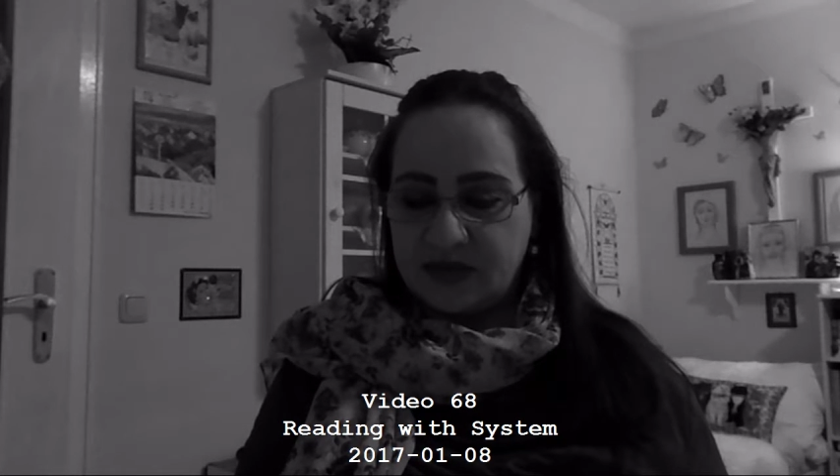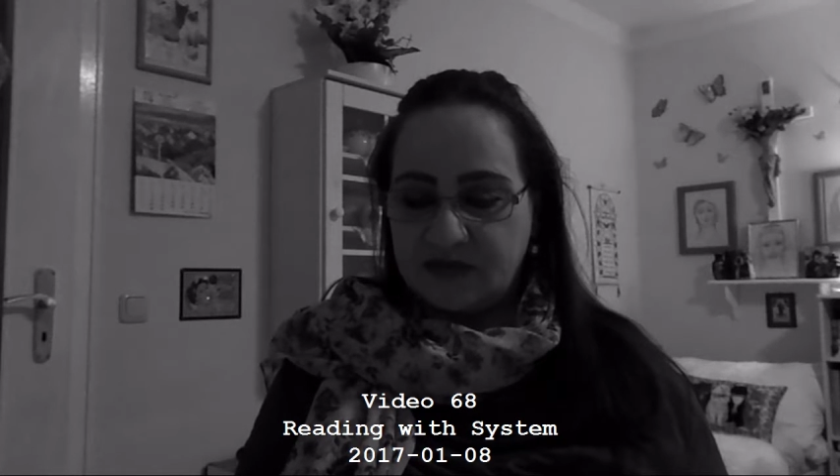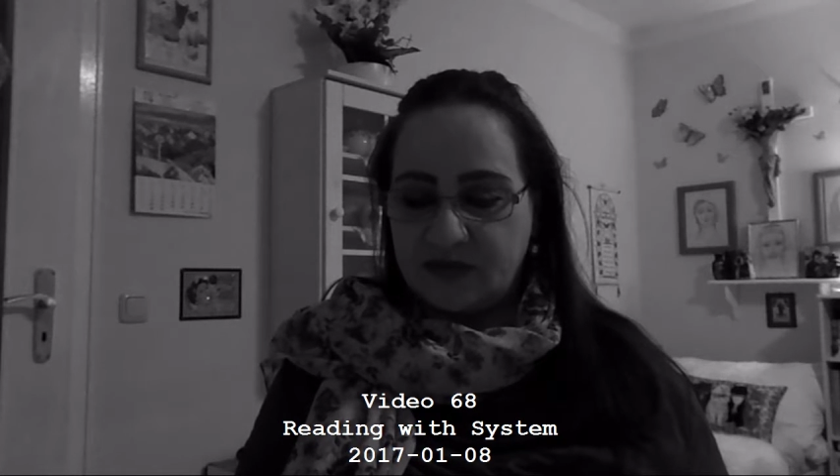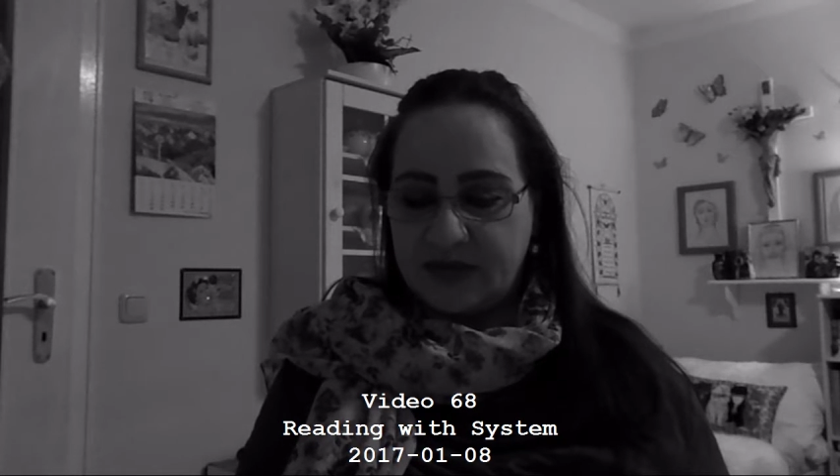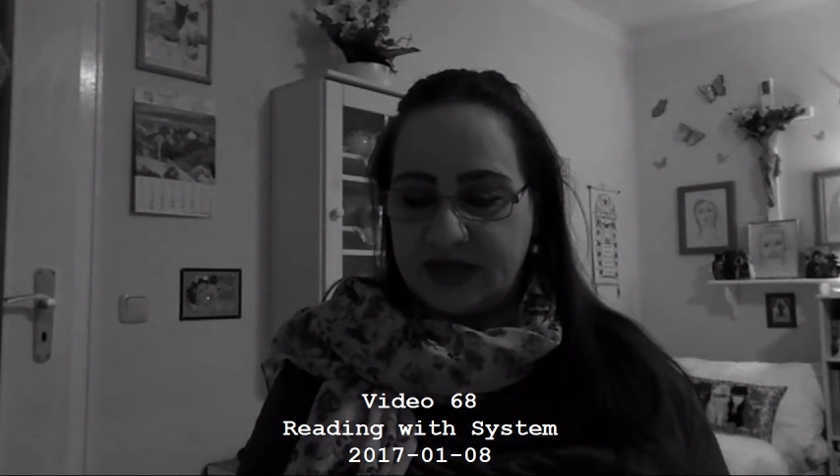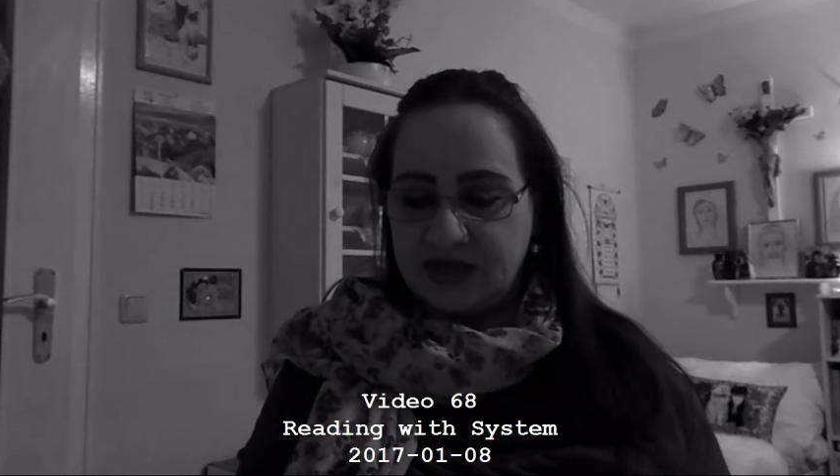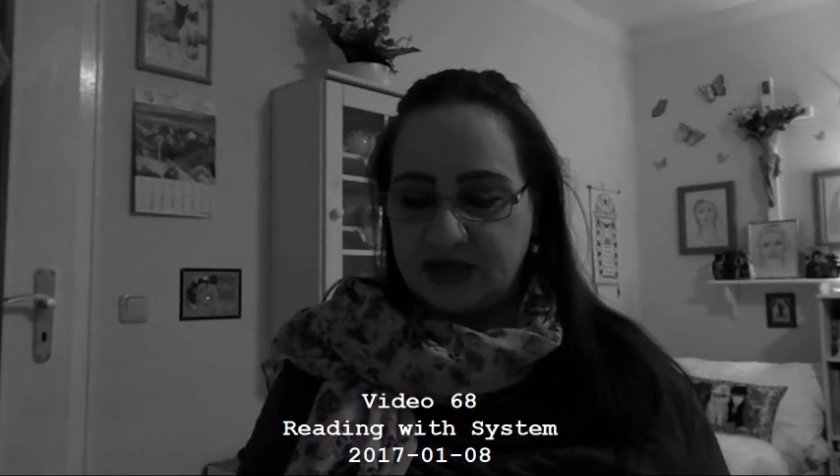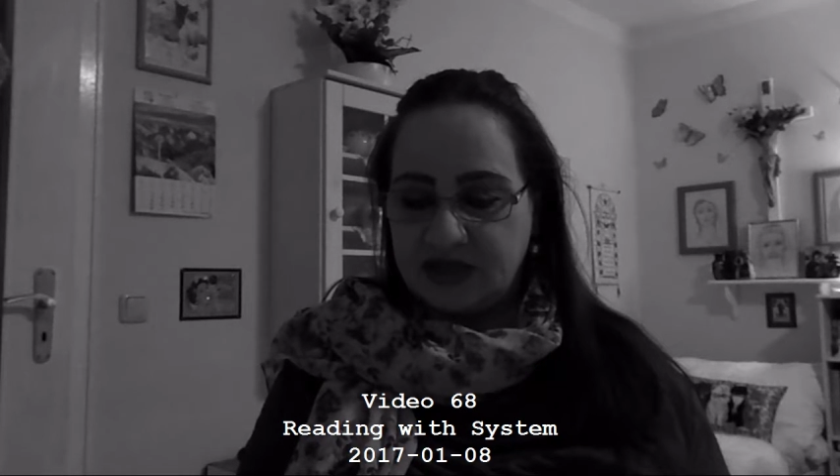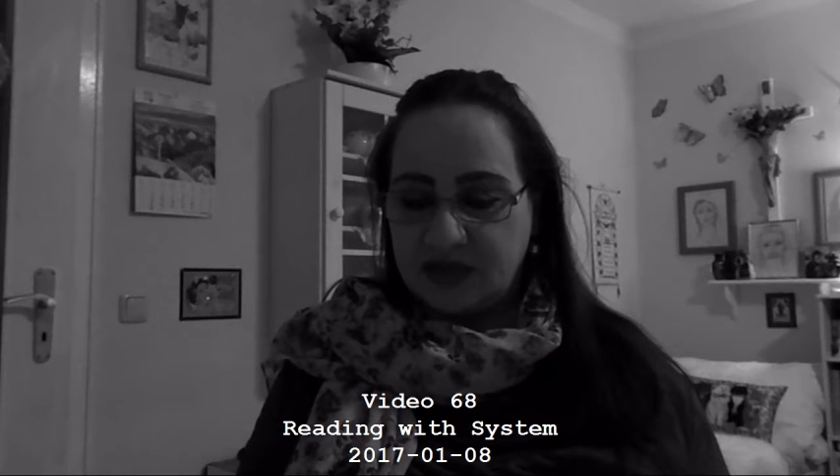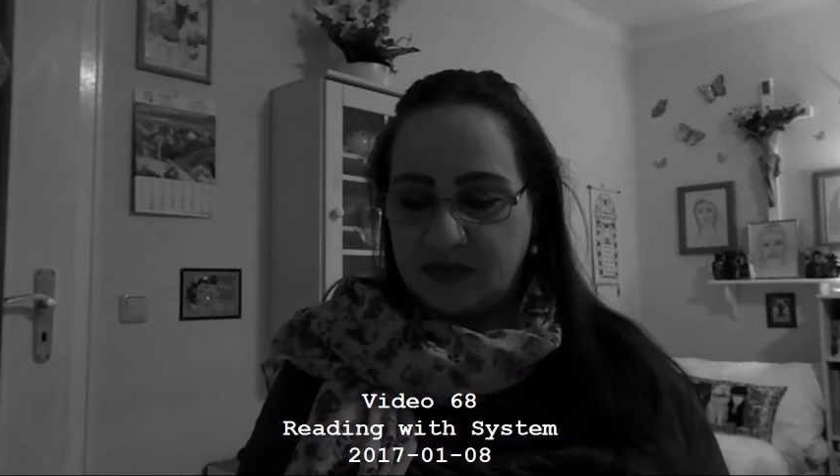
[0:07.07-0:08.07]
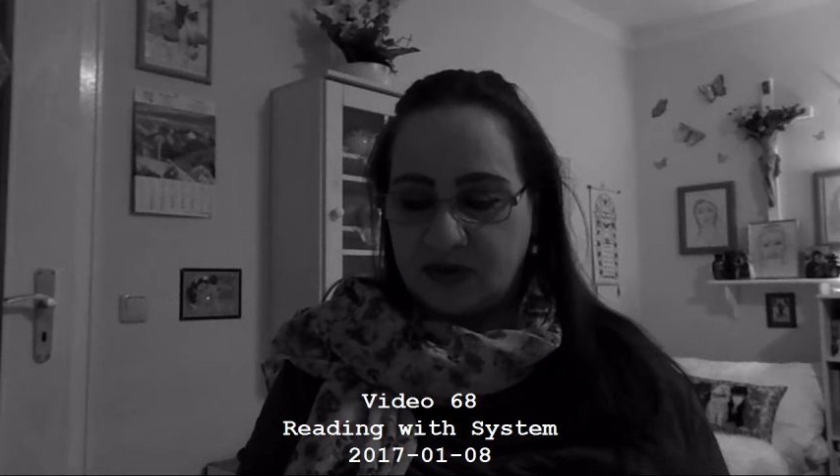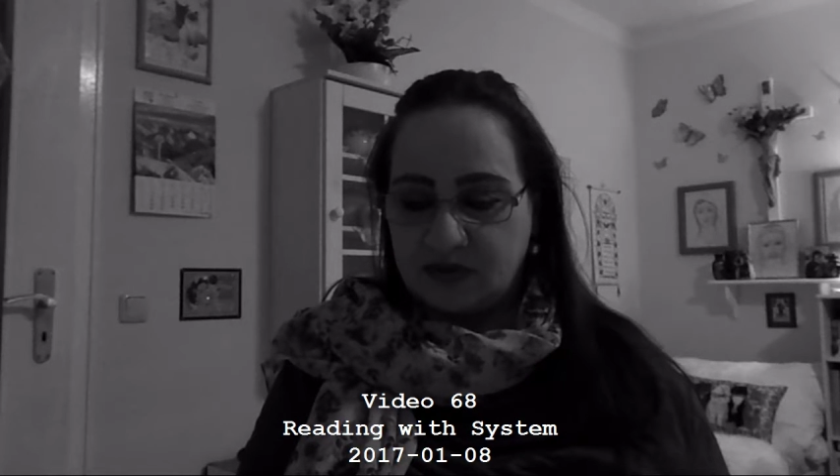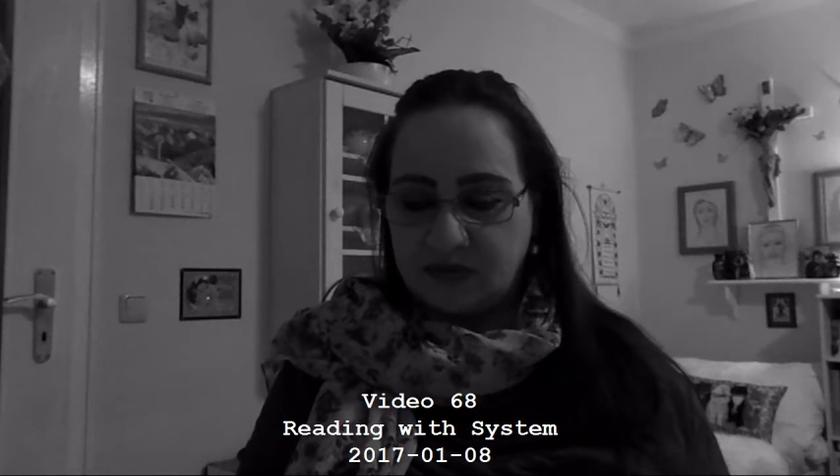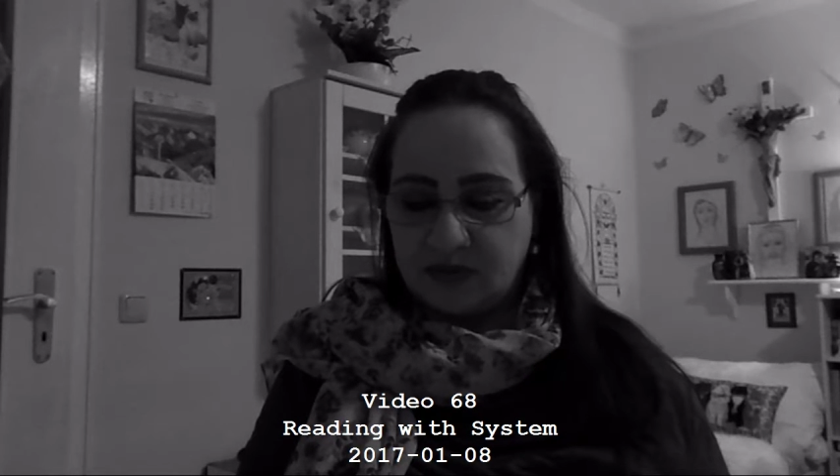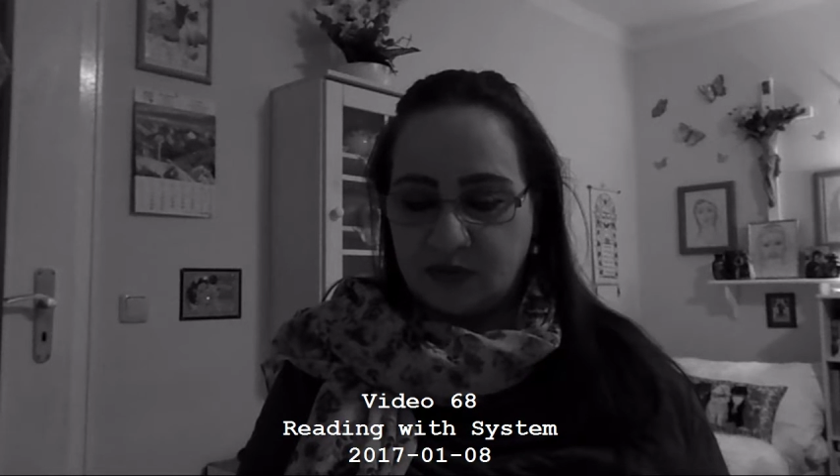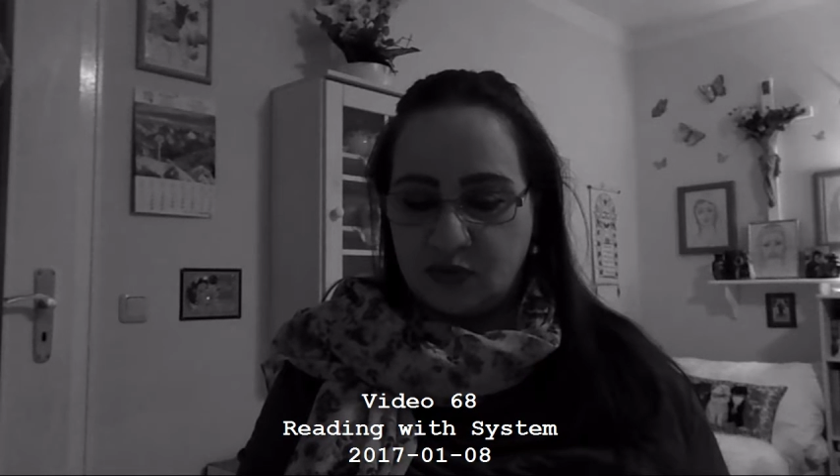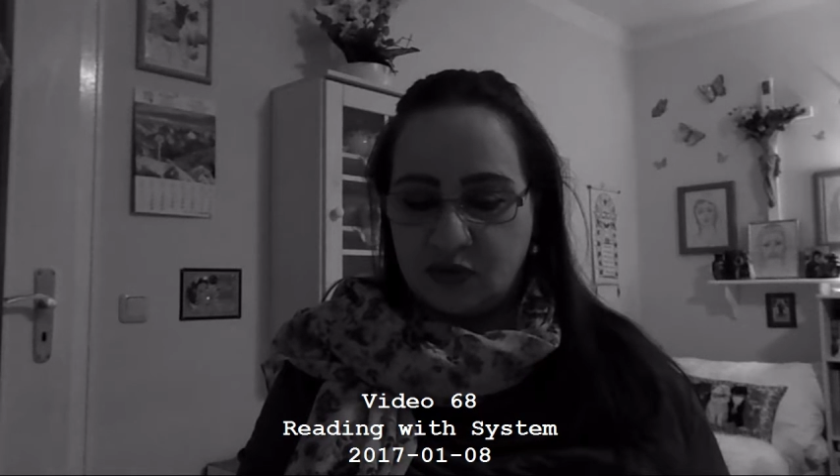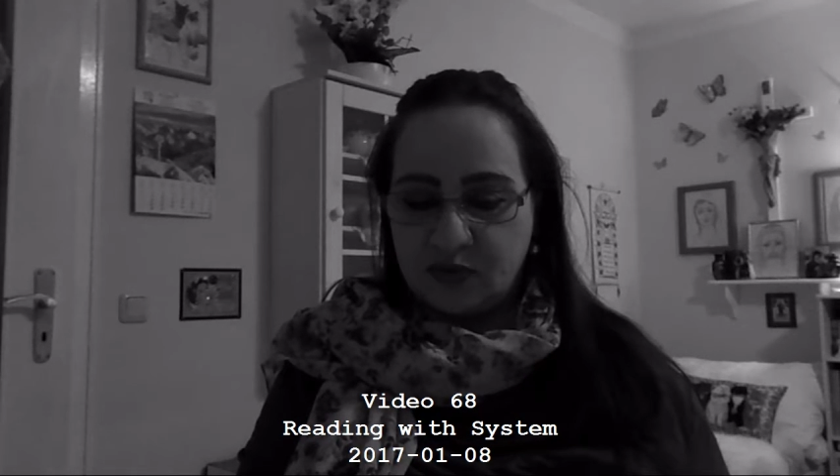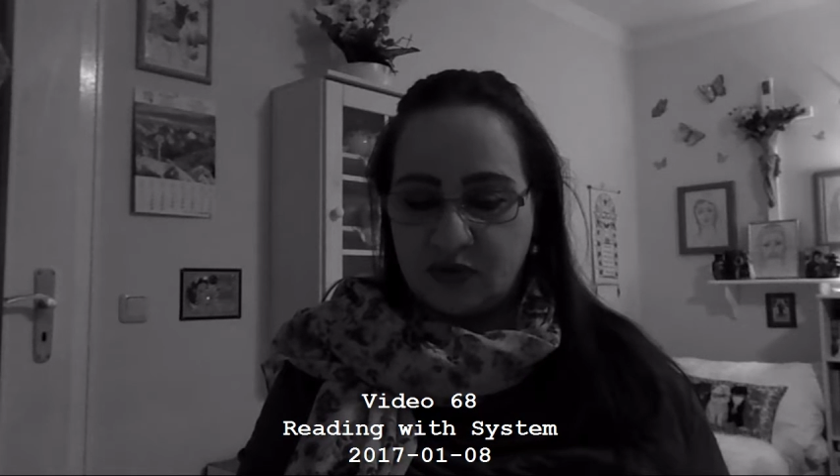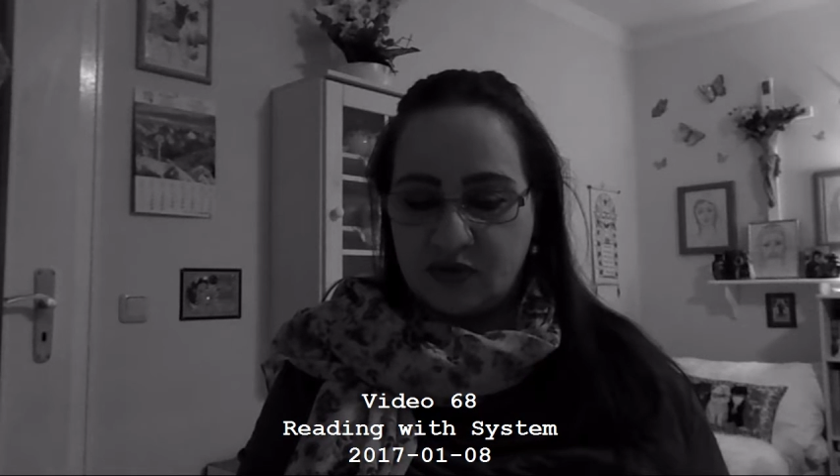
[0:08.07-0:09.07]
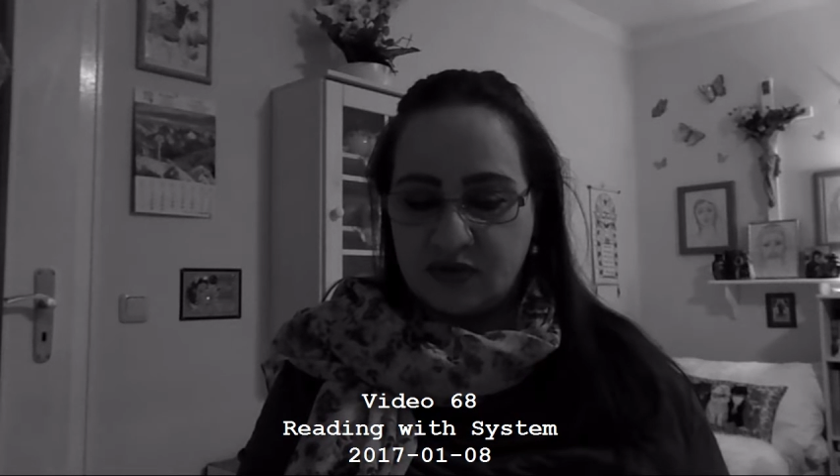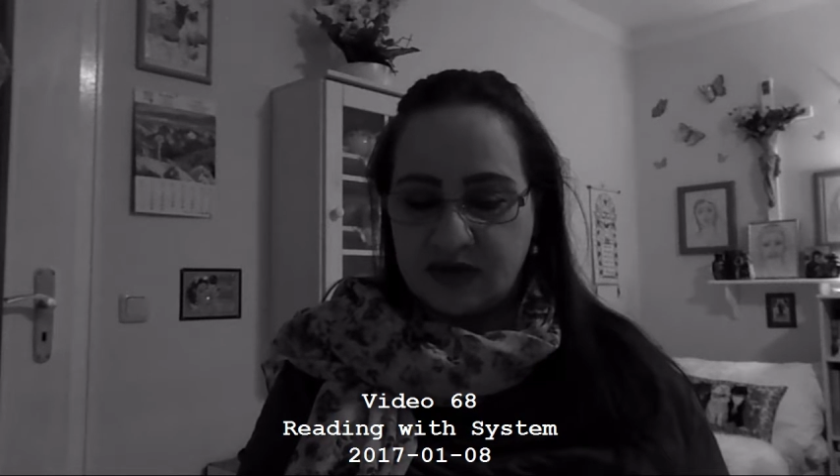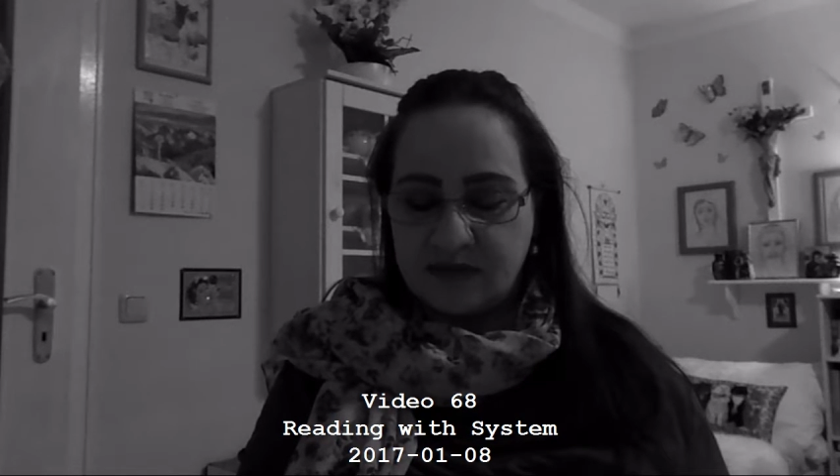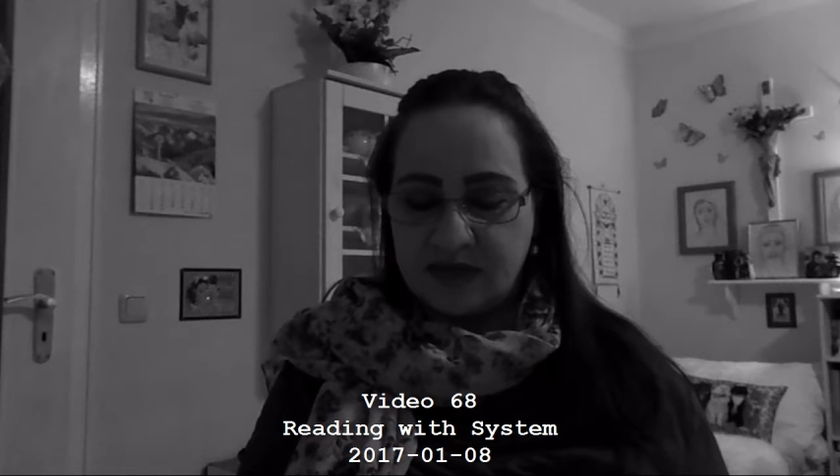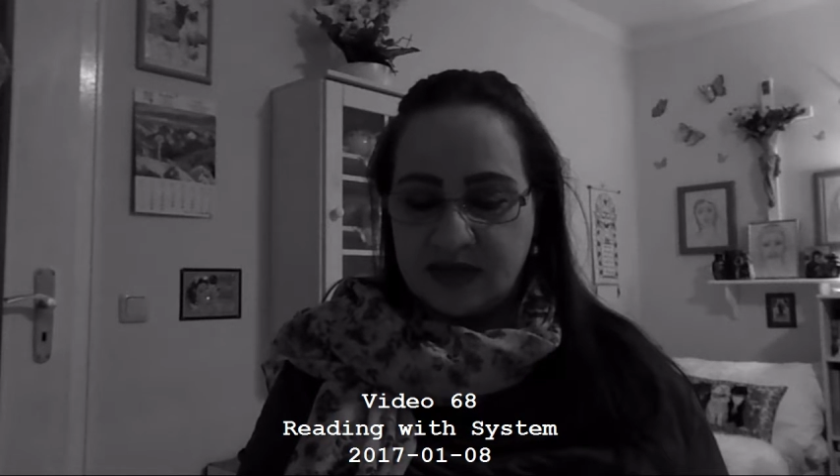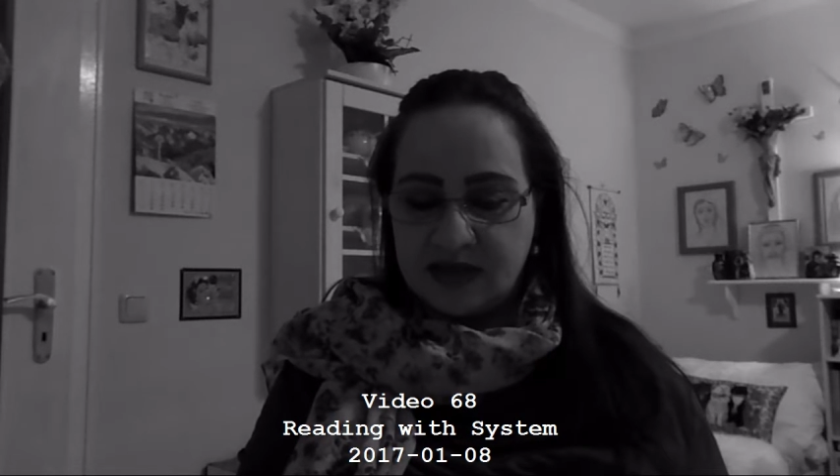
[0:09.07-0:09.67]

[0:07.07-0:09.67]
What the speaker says: information about my book program,